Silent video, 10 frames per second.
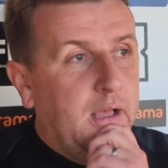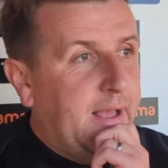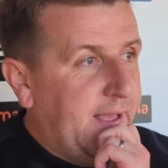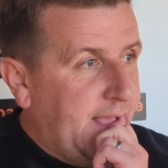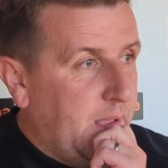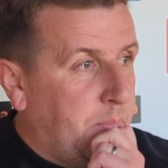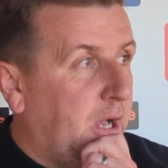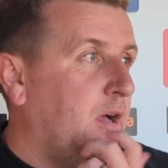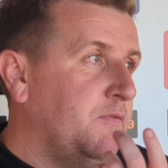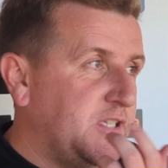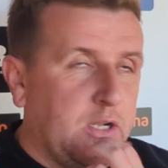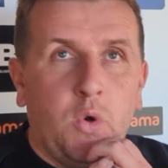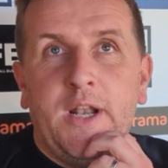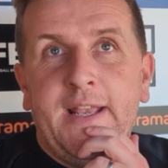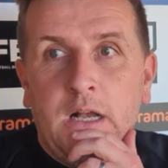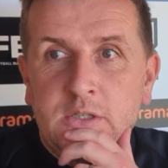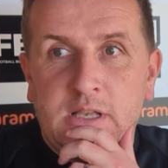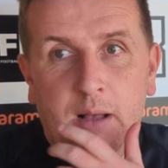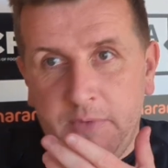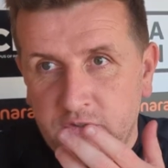But obviously the quality goes
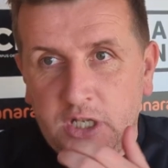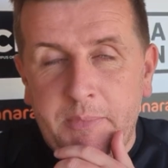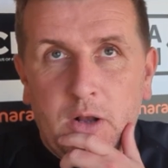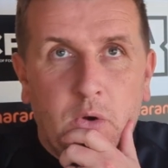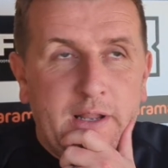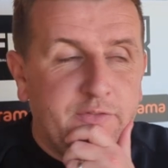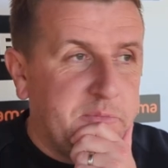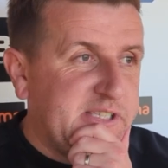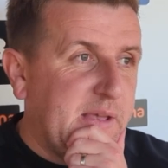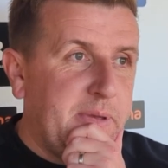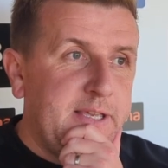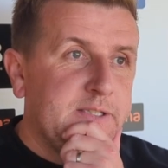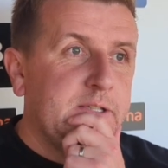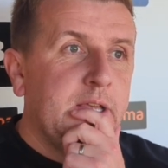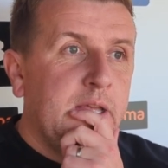up. They've showed a bit of quality from a set piece.